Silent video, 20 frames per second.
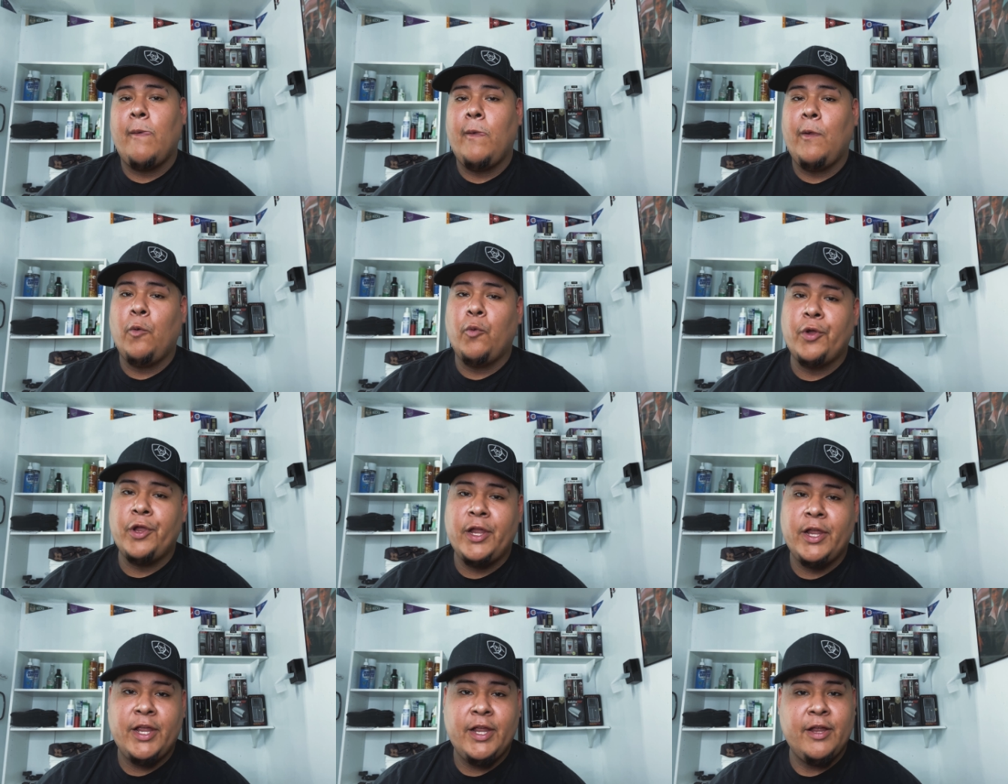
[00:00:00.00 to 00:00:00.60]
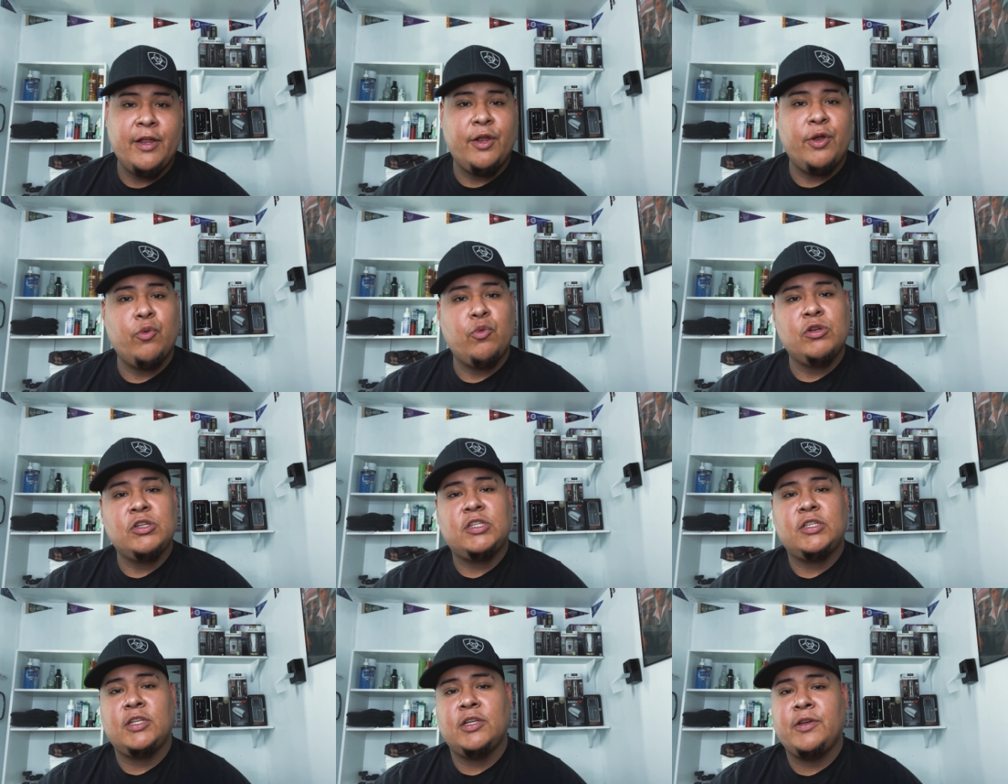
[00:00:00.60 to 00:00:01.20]
we're here.
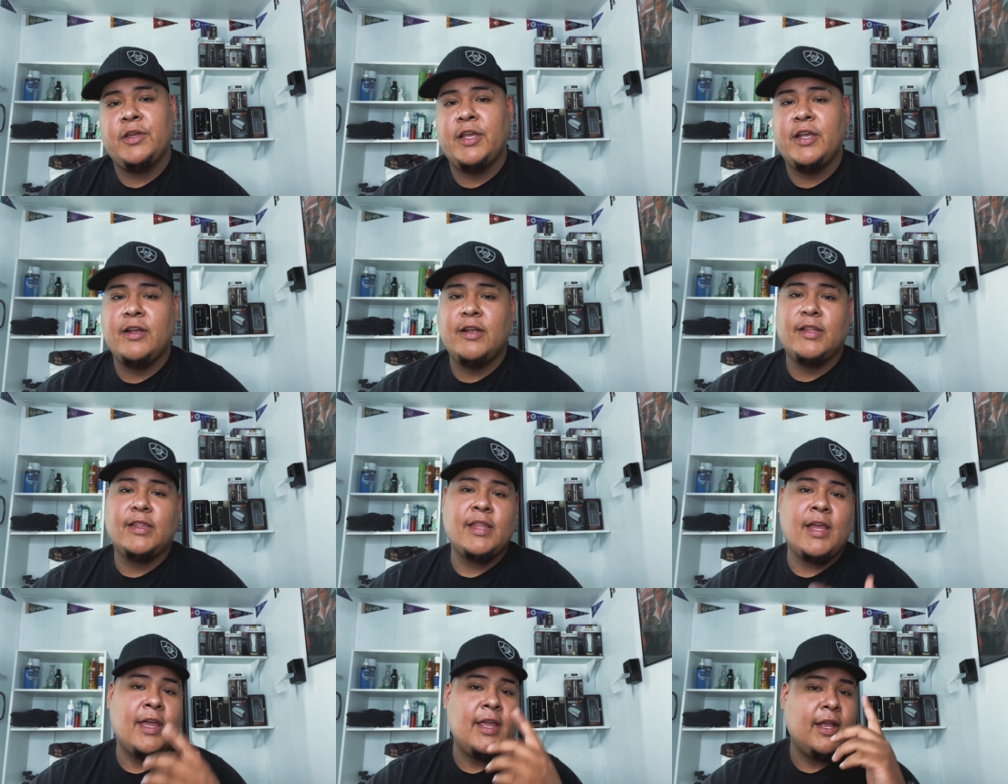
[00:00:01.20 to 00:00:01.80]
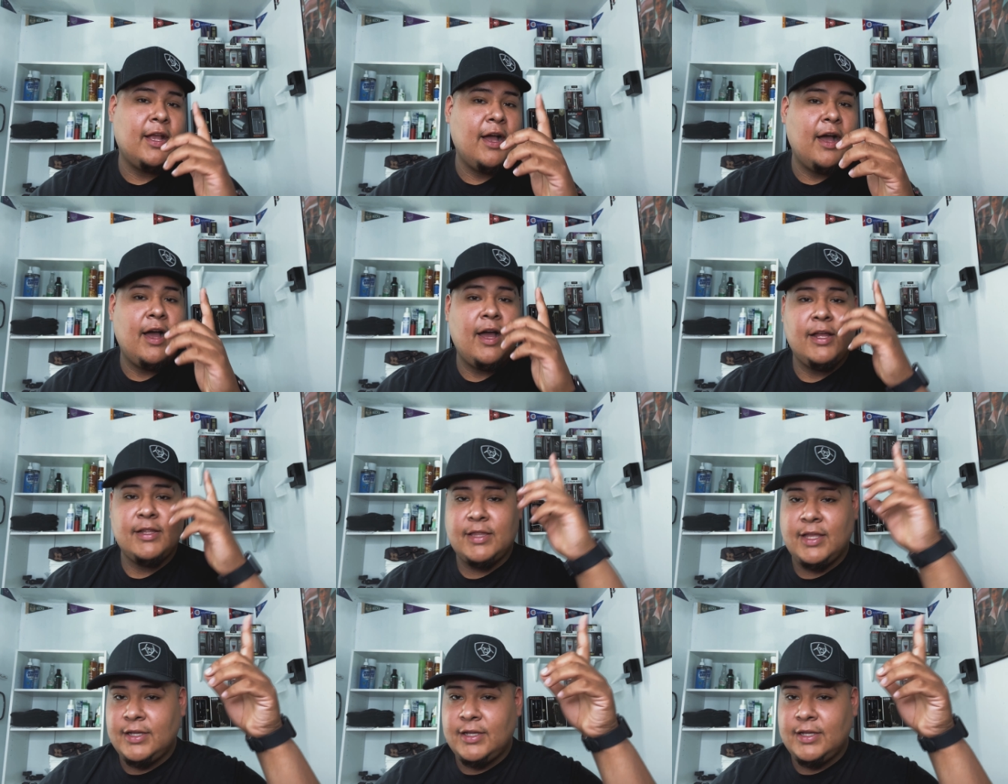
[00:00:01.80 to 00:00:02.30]
We're still here. Thank God.